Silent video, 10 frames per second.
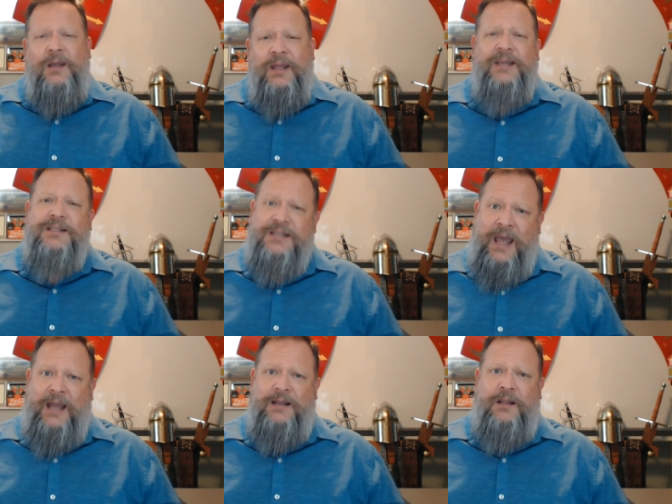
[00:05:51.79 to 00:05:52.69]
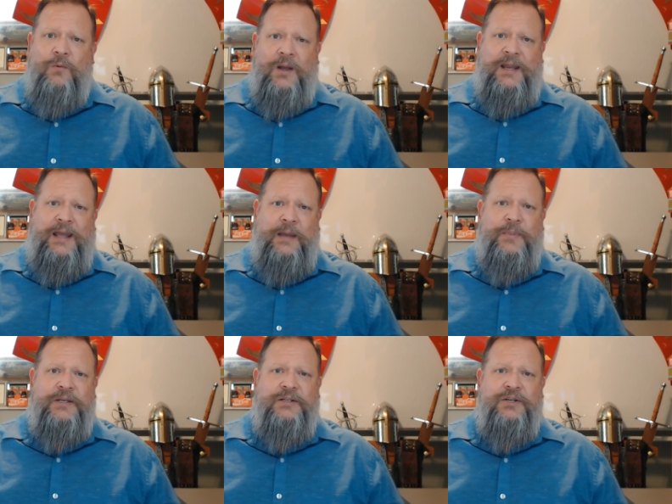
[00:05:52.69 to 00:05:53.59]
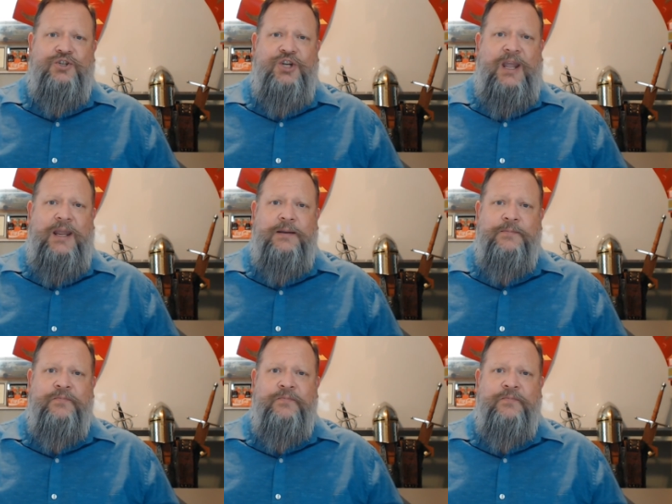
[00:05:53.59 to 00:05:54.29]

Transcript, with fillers: exactly what happened to Jane.